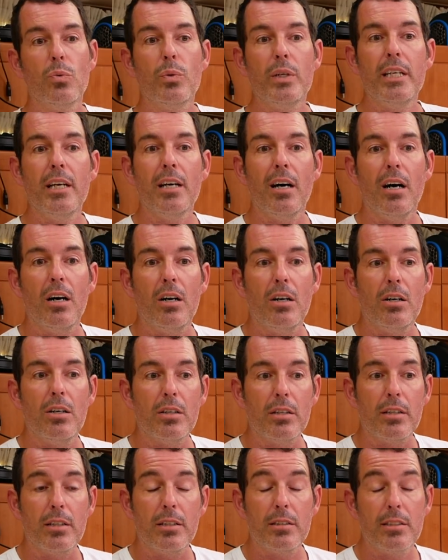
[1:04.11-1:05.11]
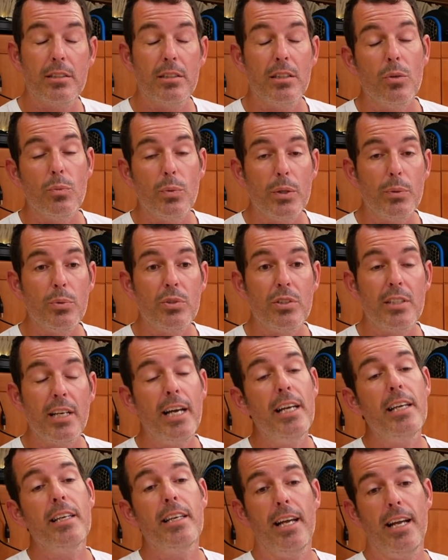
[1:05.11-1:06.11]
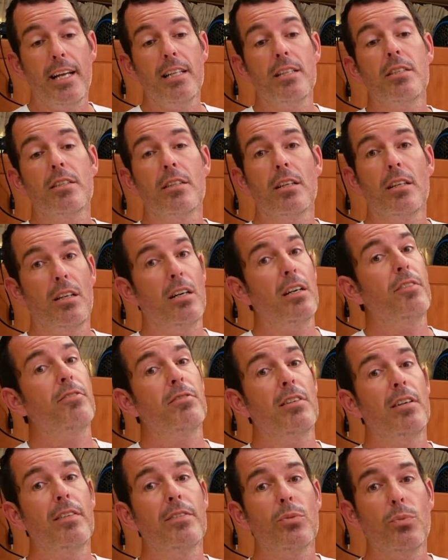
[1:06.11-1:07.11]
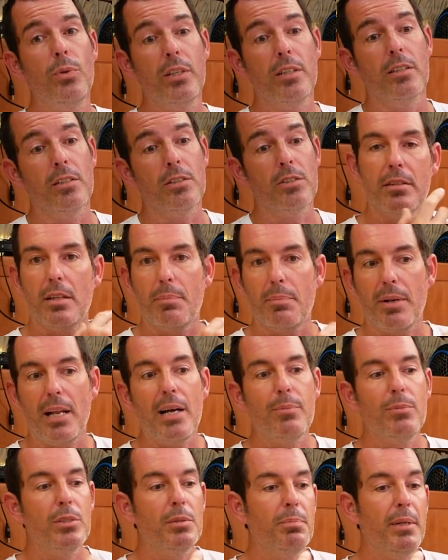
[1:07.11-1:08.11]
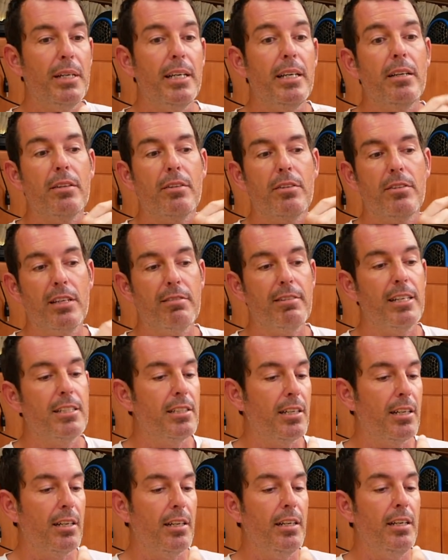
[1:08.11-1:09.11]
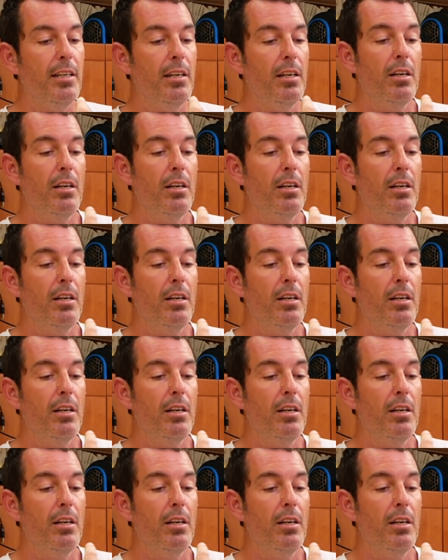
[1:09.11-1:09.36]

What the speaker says: we will take into the life raft with us. The plan would be, theoretically,